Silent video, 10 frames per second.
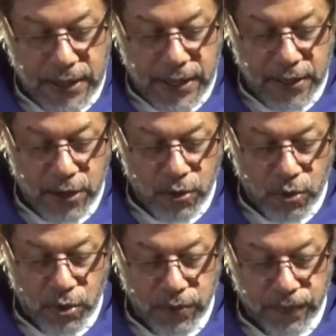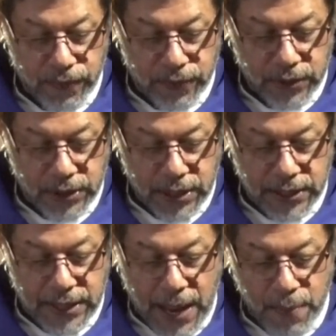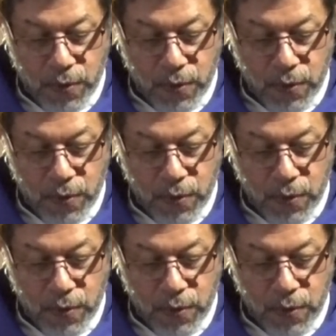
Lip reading: in the law to condemn